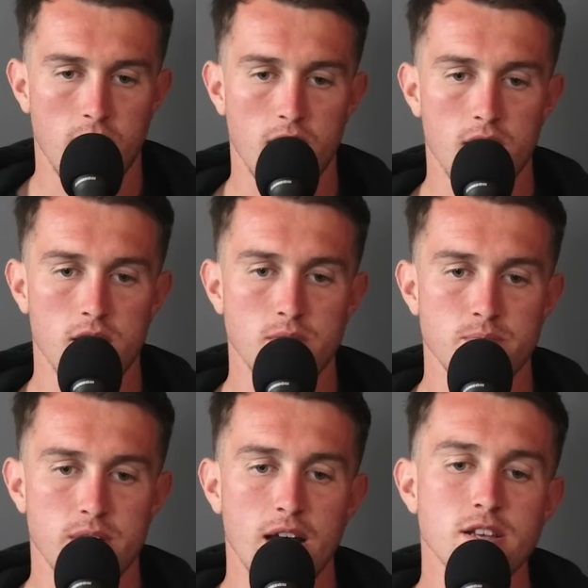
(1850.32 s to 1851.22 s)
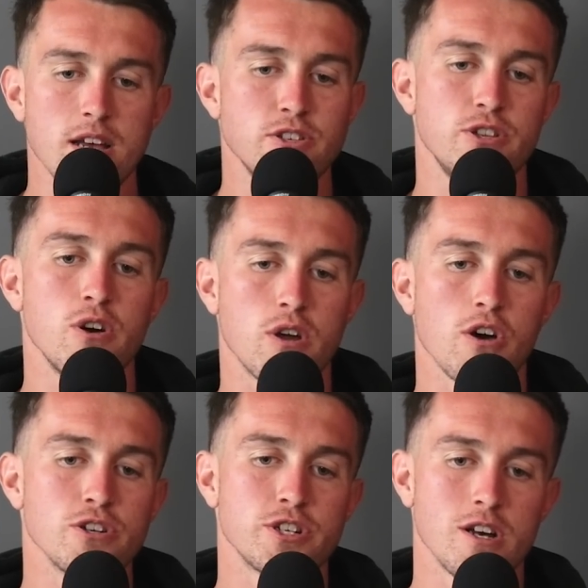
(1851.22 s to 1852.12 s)
Um, as you know,
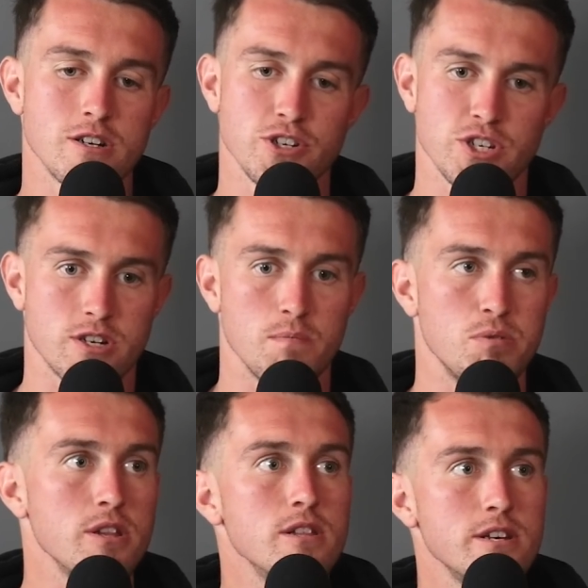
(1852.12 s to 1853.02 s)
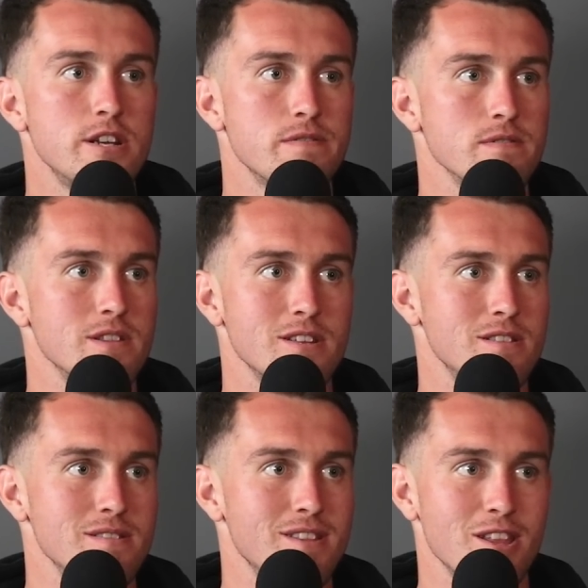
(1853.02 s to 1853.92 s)
college soccer is just completely different
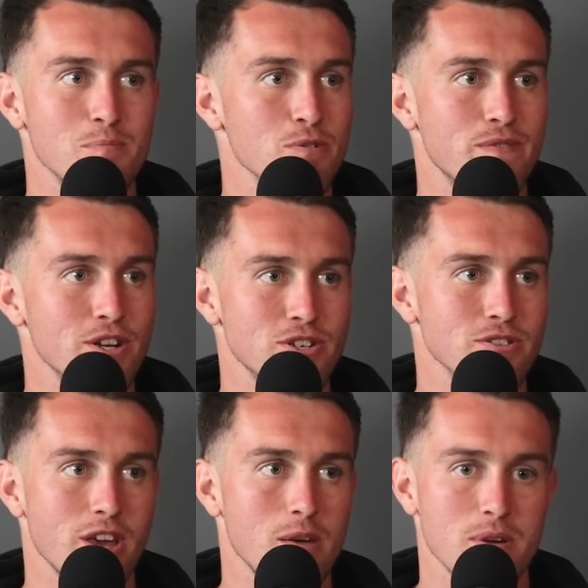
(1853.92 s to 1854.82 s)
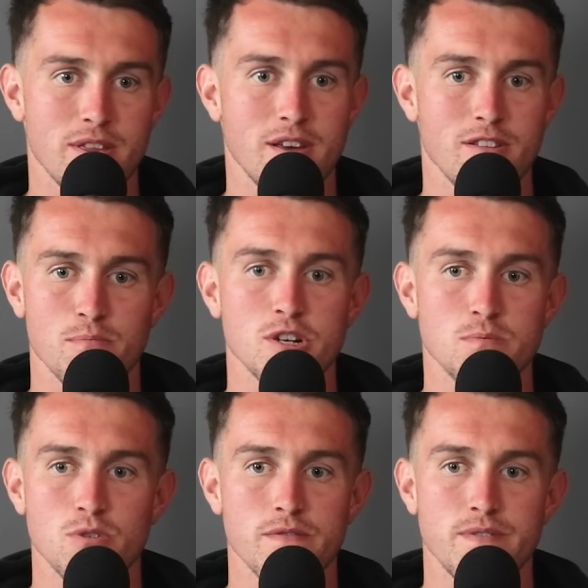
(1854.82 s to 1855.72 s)
than, than the professional game. I think mm-hmm. it's mm.
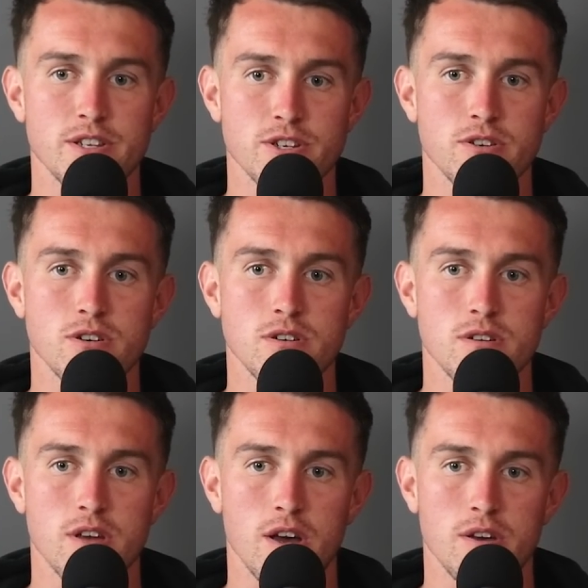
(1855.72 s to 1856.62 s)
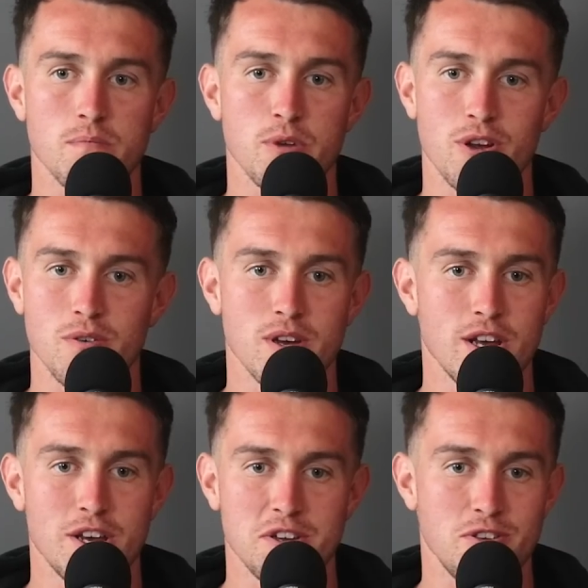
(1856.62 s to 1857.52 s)
much more physical. Um, you know,
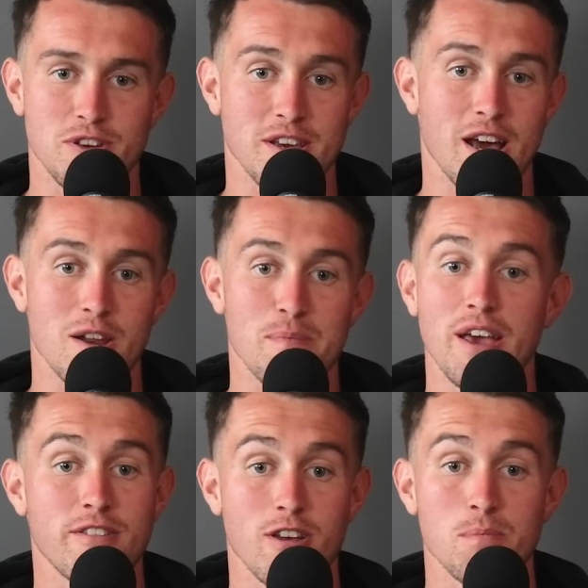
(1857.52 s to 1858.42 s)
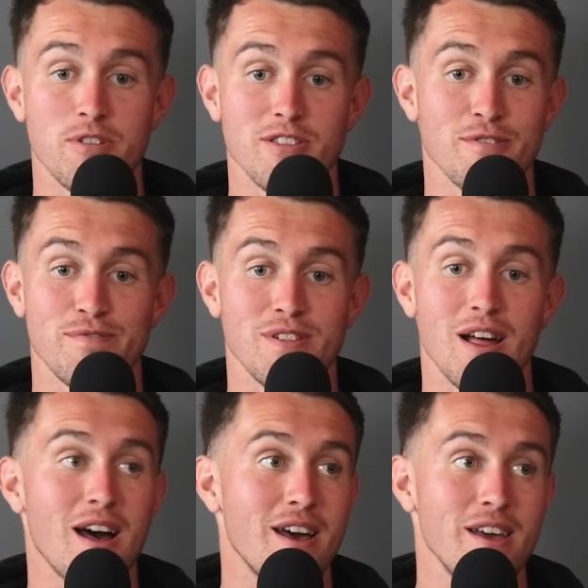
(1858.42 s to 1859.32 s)
you can kind of make subs on the
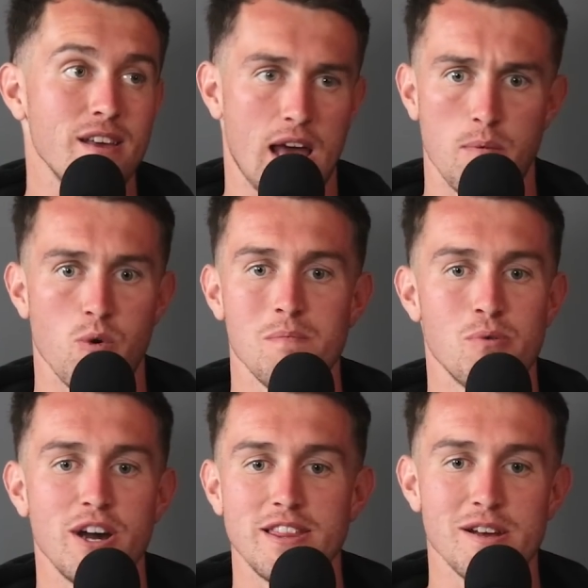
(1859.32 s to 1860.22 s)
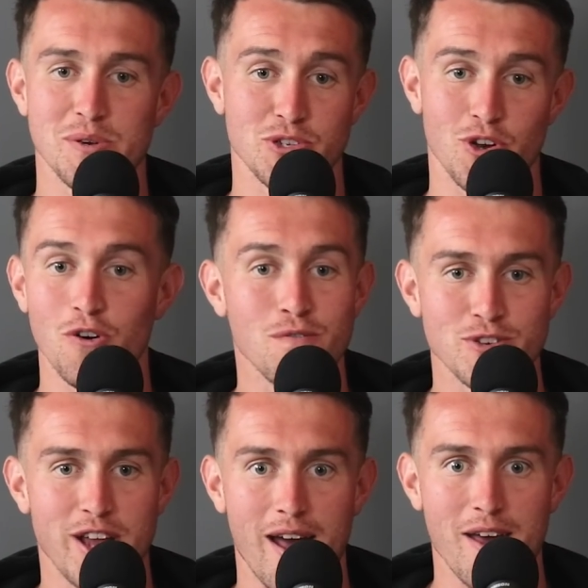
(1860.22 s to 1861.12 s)
fly. At one point, there was
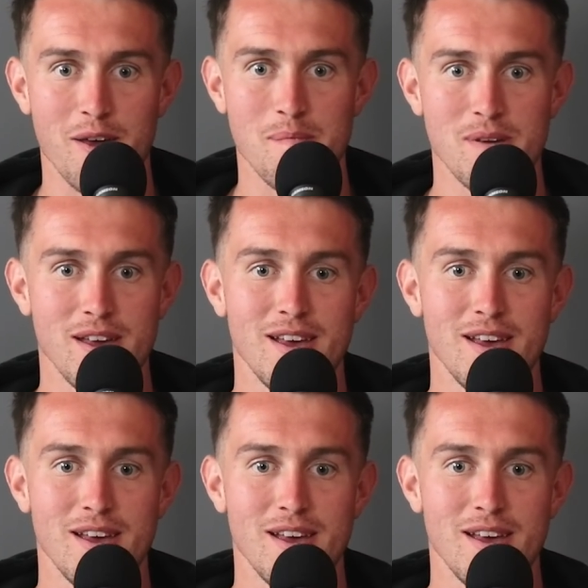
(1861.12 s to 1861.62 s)
overtime.